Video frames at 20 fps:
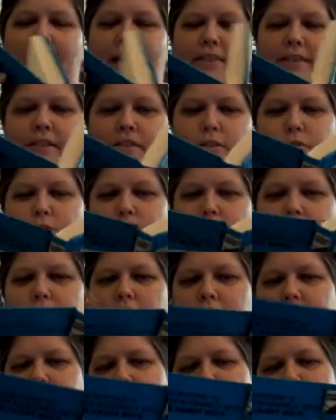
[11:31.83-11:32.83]
this will start
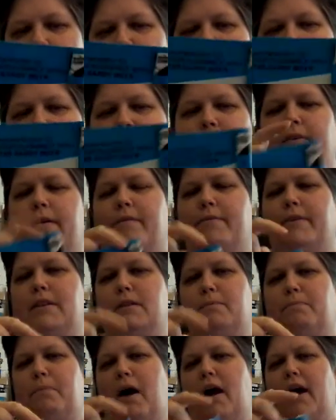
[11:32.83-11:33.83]
to separate from the
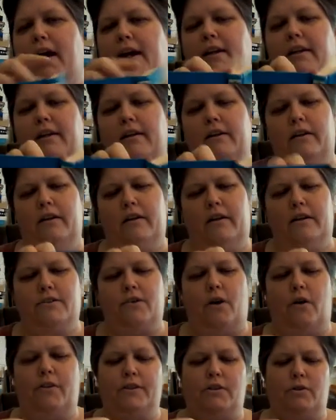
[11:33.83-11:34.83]
spine, because
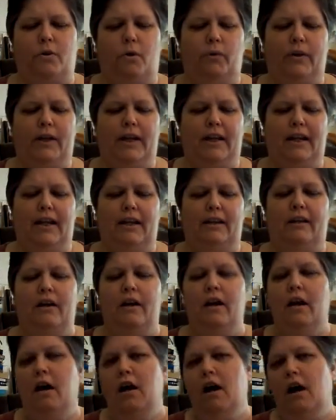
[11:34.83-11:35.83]
all that's holding it in
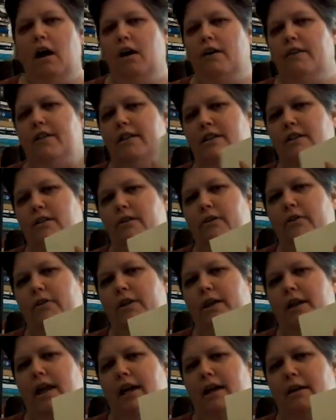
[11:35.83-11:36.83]
are these glued
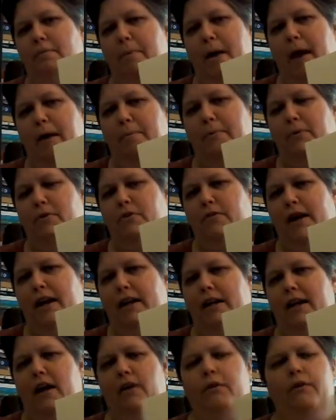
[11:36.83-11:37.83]
in end papers
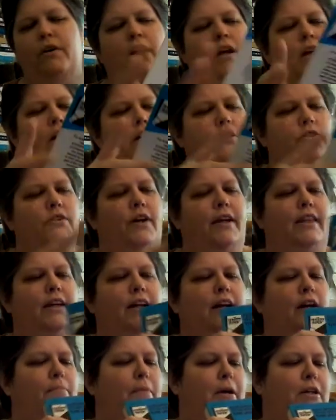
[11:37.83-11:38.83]
right now. So I
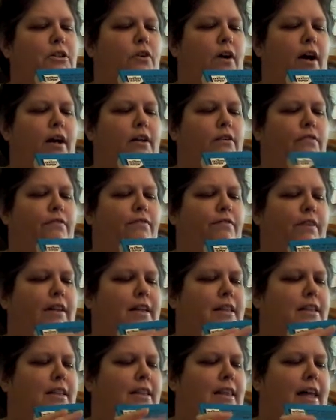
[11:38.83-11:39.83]
think I may try to
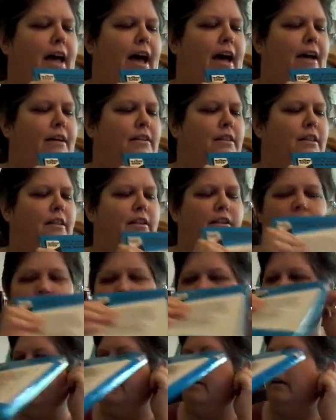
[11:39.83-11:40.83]
fix that
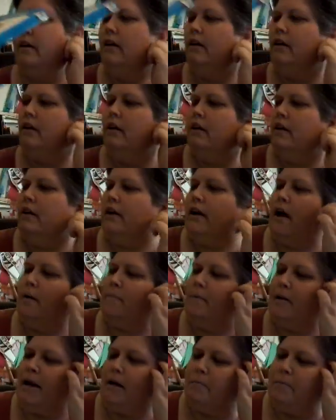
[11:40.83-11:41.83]

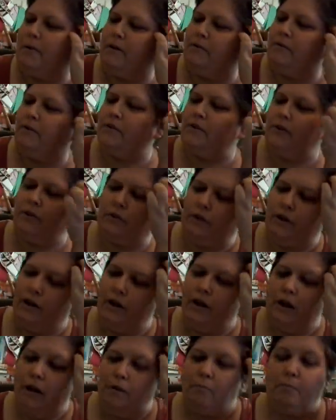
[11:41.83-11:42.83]
coming up here real soon.
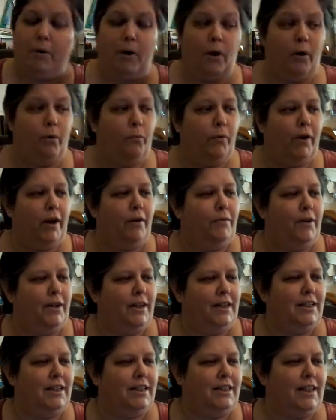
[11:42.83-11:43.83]
But what I
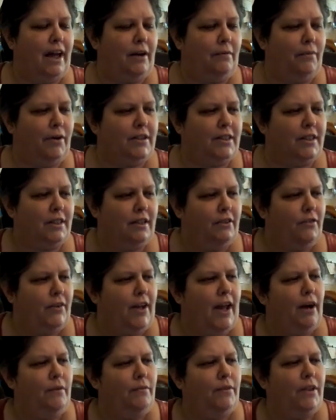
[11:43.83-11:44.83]
wanted to say was, you
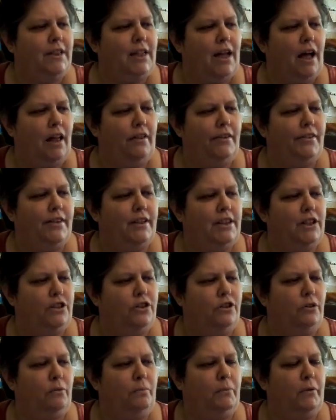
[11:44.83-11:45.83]
can't really tell on the
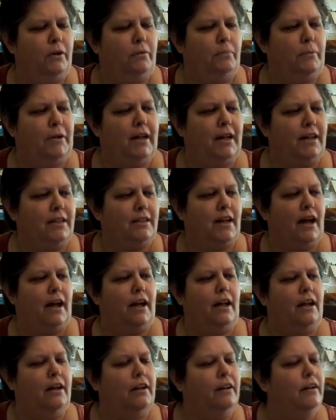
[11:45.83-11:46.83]
digital book because
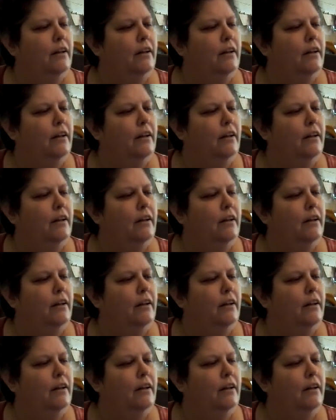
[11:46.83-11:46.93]
I'm